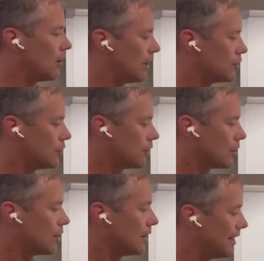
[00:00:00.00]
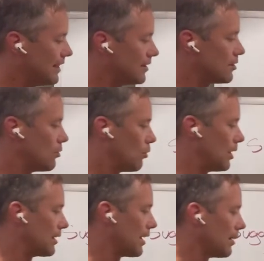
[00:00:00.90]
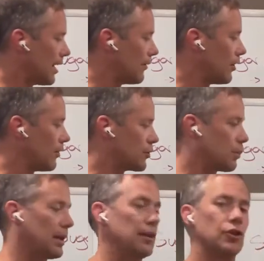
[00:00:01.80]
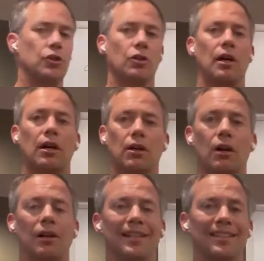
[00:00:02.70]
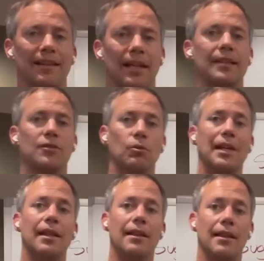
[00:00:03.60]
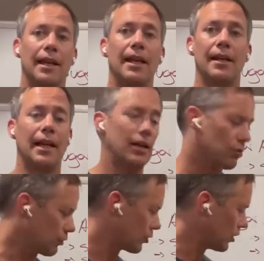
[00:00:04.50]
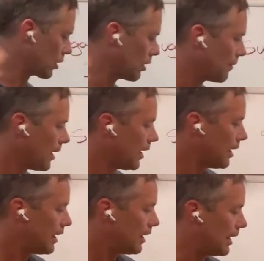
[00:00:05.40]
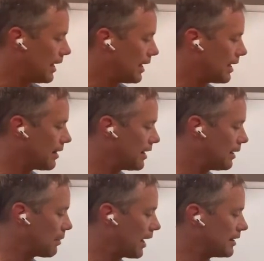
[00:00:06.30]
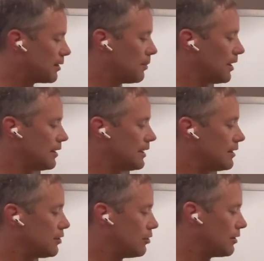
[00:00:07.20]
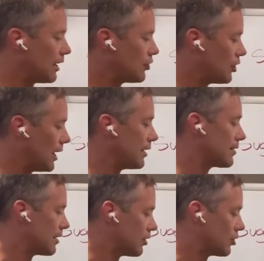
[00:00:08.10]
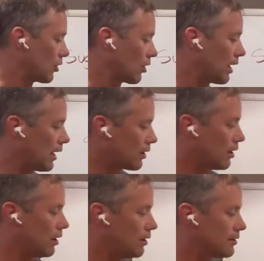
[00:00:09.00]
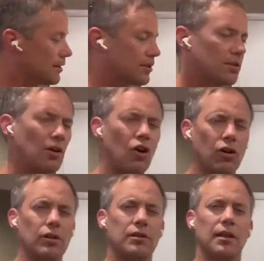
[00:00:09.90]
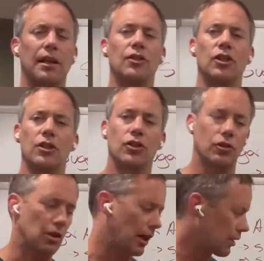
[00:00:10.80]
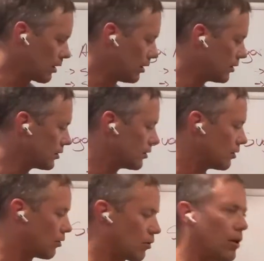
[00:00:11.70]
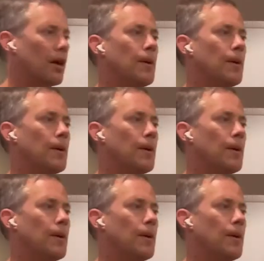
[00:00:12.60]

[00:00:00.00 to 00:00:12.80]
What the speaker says: and sugar is, one, the level of sweetness. Sugar alcohol is less sweet than natural sugar. In the body's ability to digest sugar alcohols, it's harder to digest sugar alcohols, or